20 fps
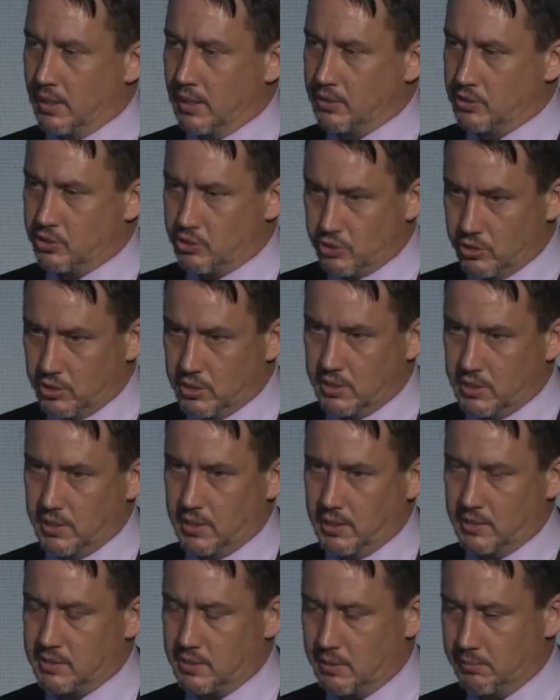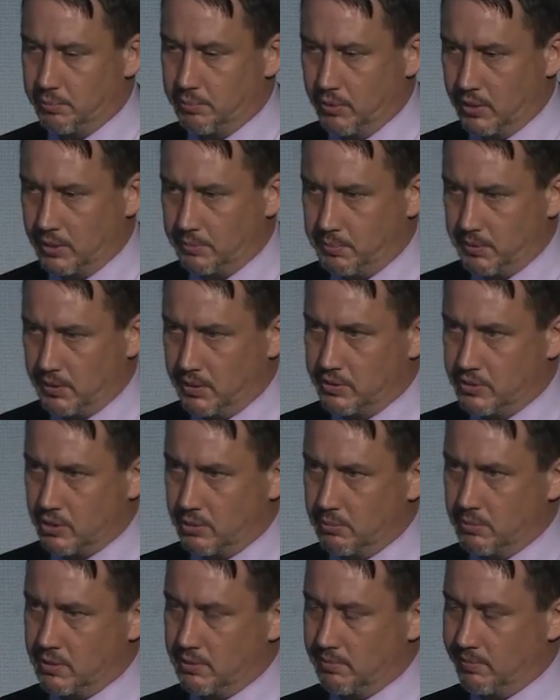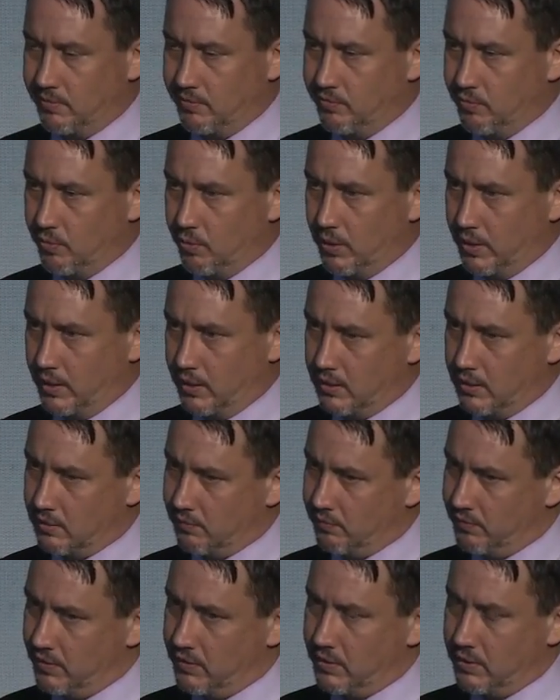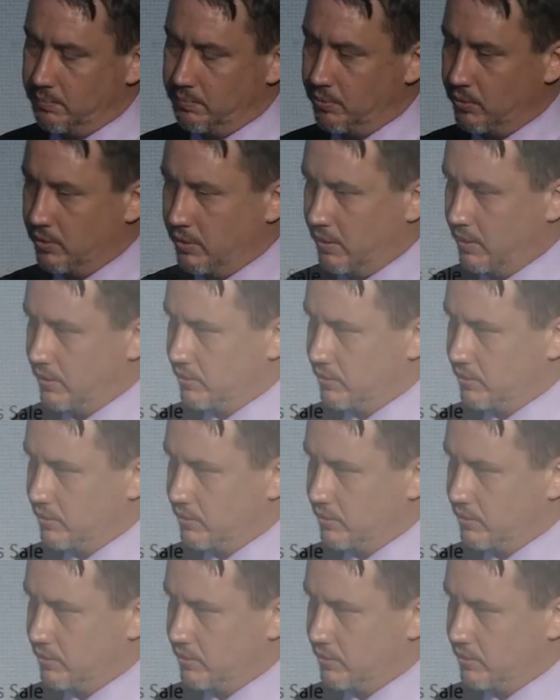should at some point be determined to be void. Very important